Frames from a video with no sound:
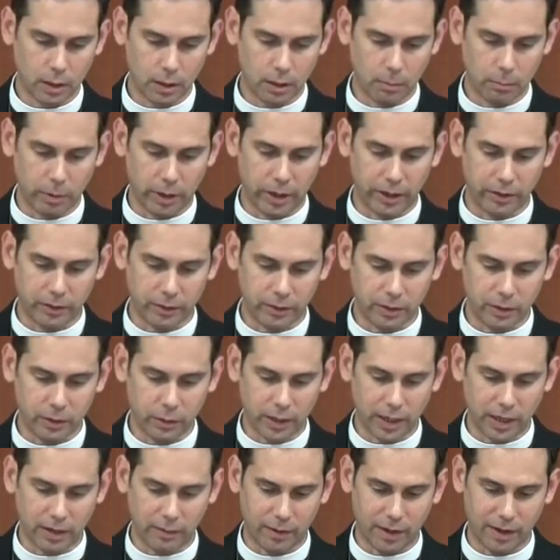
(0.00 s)
But you
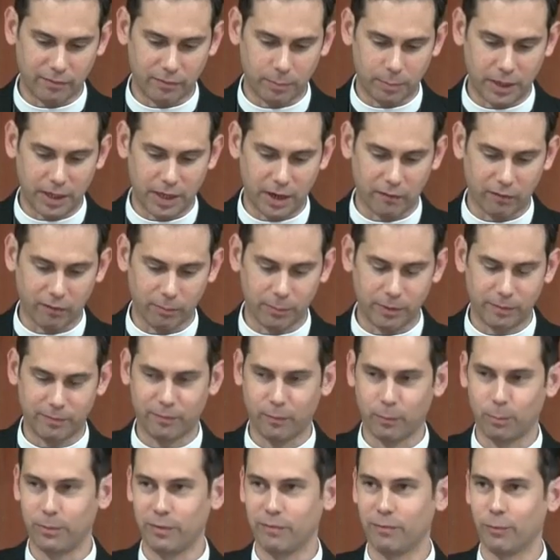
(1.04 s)
got to have to be careful
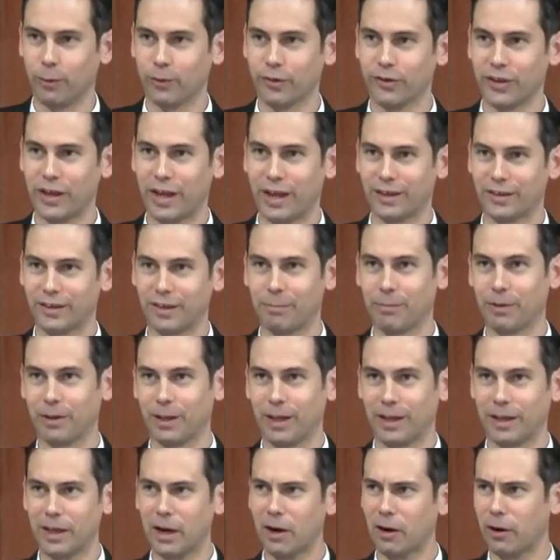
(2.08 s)
before saying something
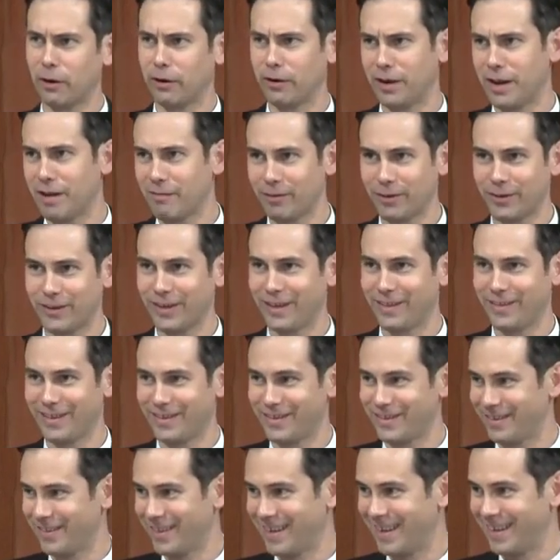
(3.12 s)
like Gerhard never said this
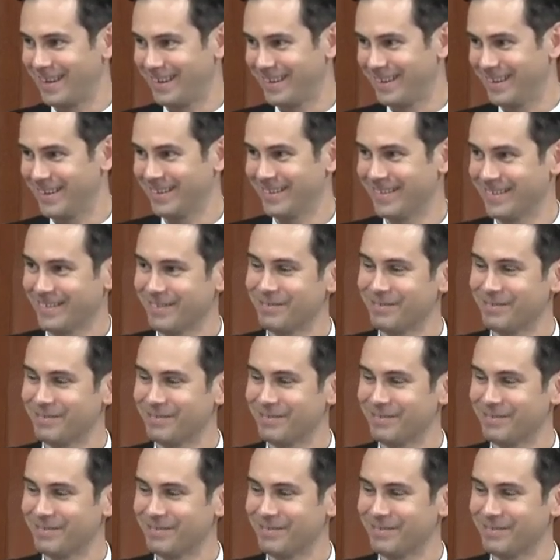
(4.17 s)
or that, you know.